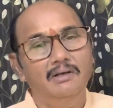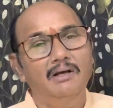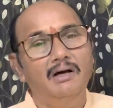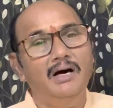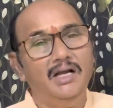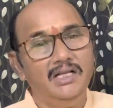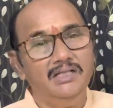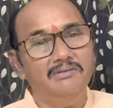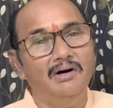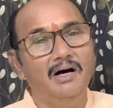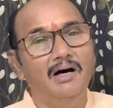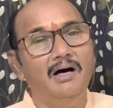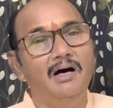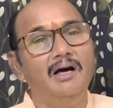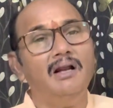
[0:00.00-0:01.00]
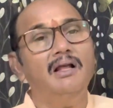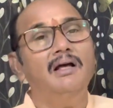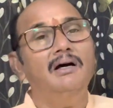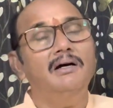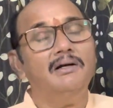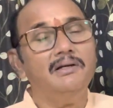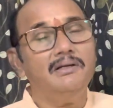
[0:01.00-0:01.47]
Haridwar,
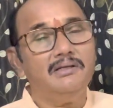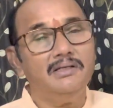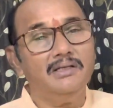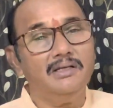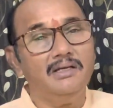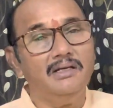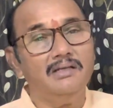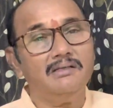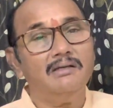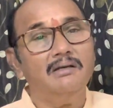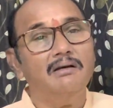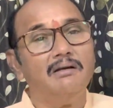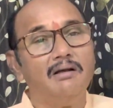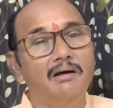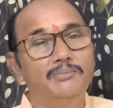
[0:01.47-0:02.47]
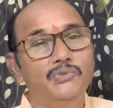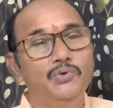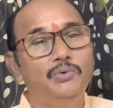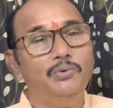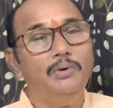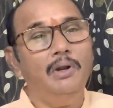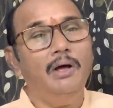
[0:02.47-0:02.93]
Rishikesh,
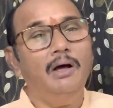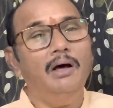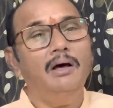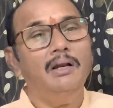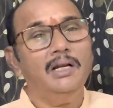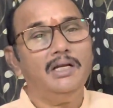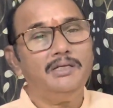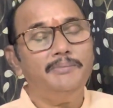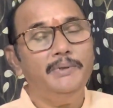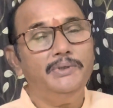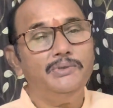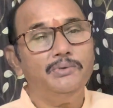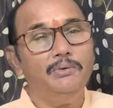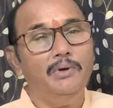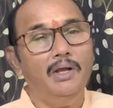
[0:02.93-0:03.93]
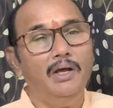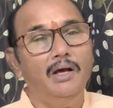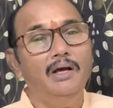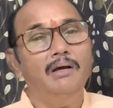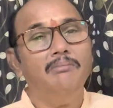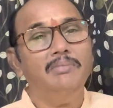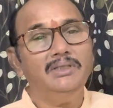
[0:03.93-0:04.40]
Ramjhula,
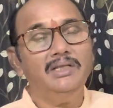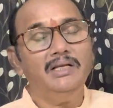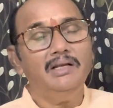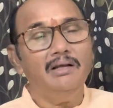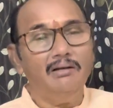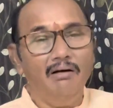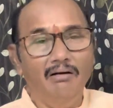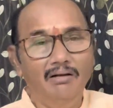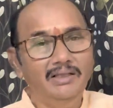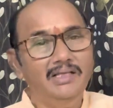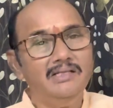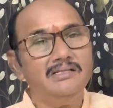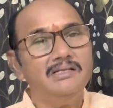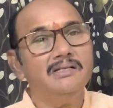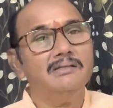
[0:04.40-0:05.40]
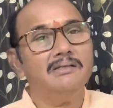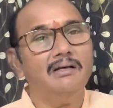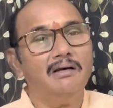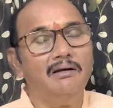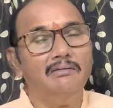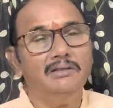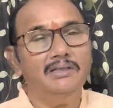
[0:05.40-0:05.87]
Lakshmanjhula, Badrina, all these things
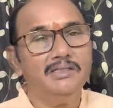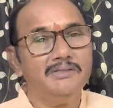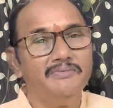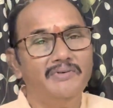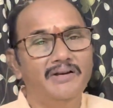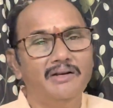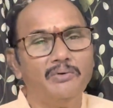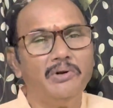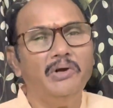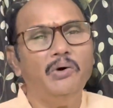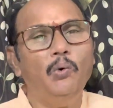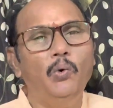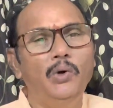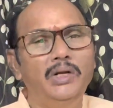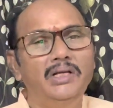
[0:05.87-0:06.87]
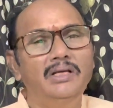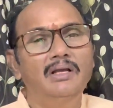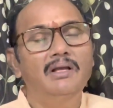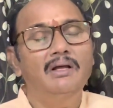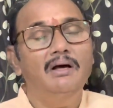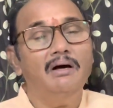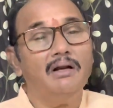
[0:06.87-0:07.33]
are, all these holy
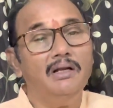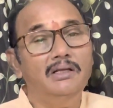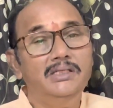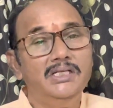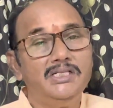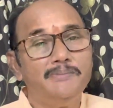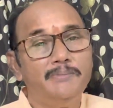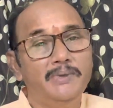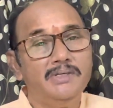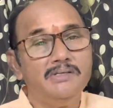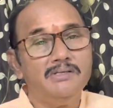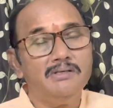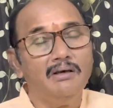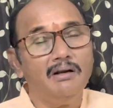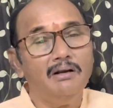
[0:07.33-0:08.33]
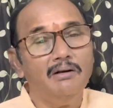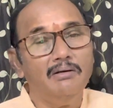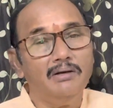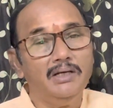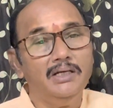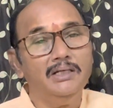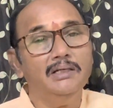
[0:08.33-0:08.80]
religious places are
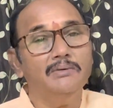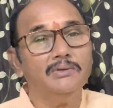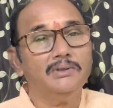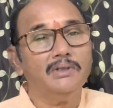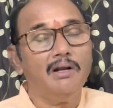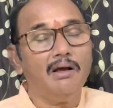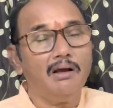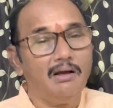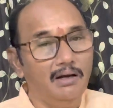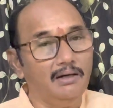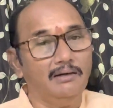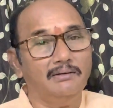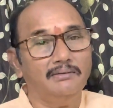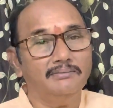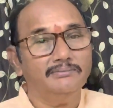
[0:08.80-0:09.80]
located in Uttarakhand.